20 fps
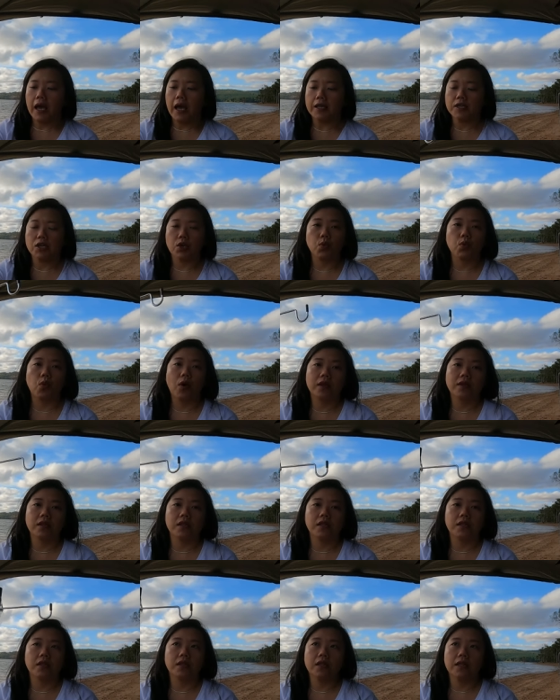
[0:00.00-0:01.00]
and you want
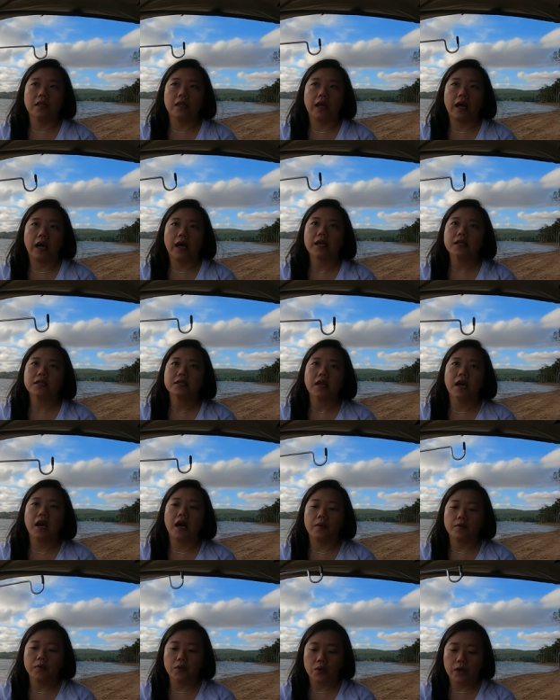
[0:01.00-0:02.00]
a little light,
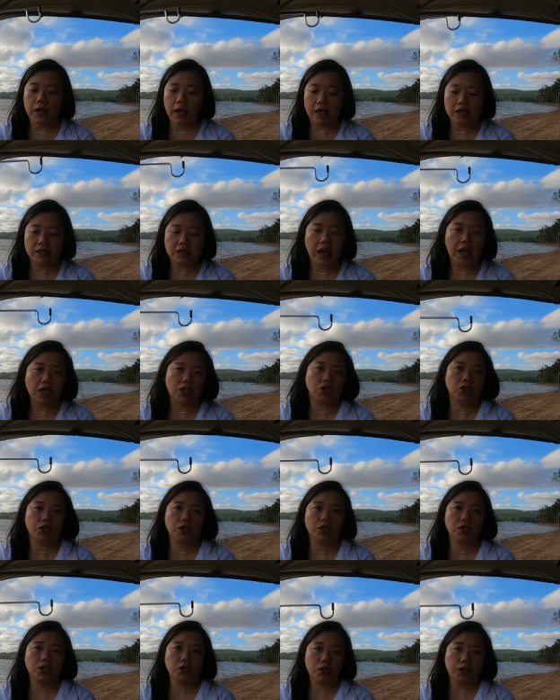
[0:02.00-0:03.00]
um, you can attach
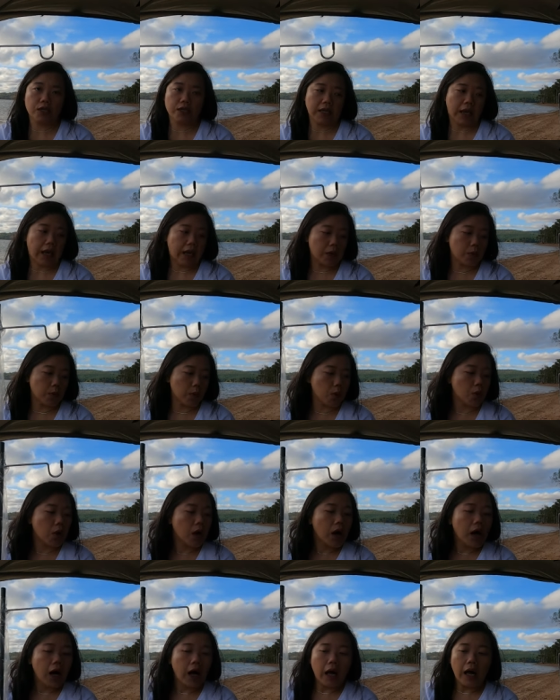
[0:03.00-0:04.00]
this to the table.
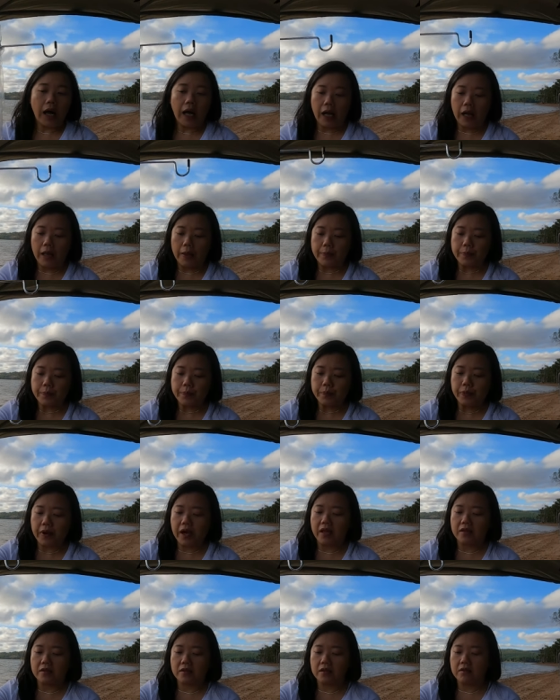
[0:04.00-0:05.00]
Um,
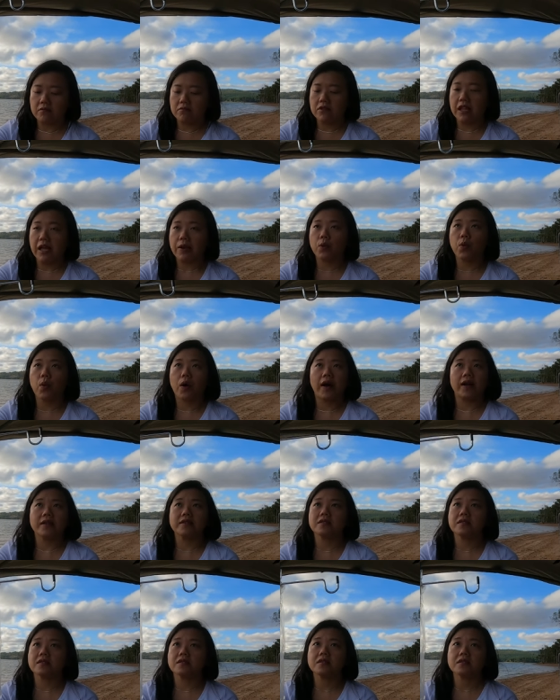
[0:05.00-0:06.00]
but
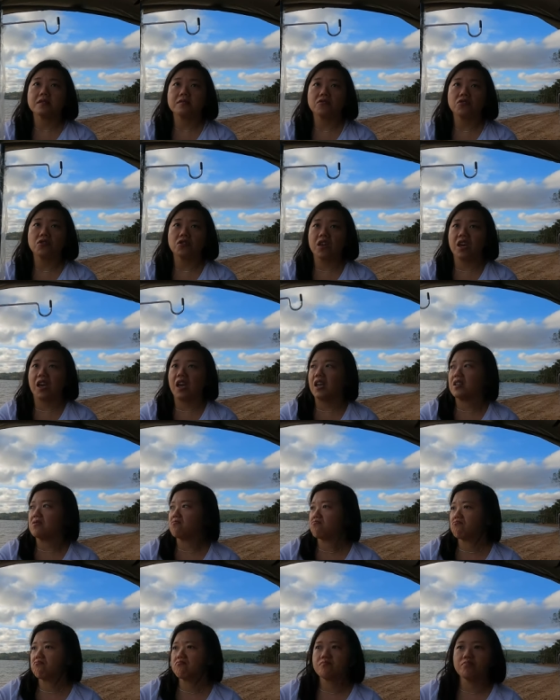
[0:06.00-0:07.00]
likewise, you can
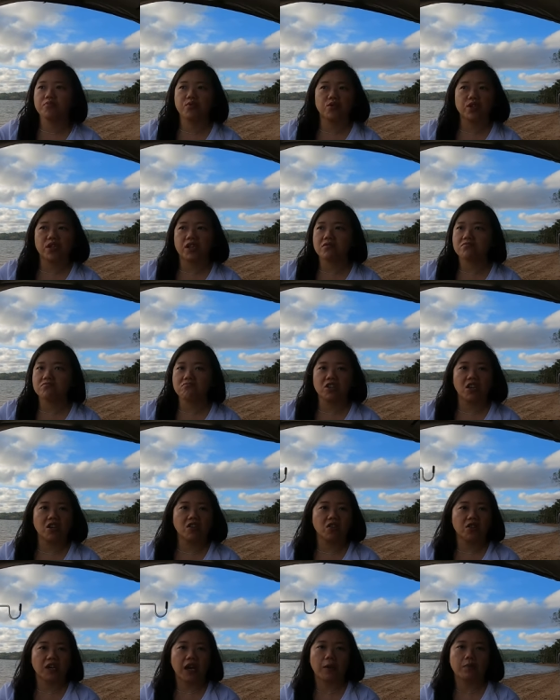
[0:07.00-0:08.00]
put it near
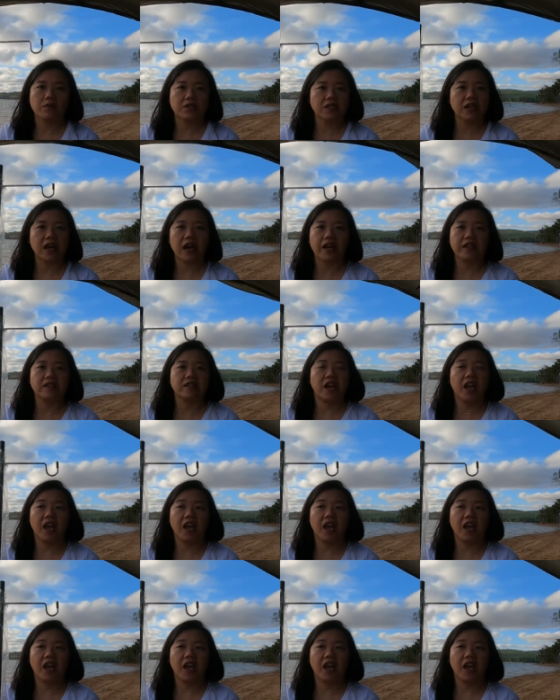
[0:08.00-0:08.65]
your campsite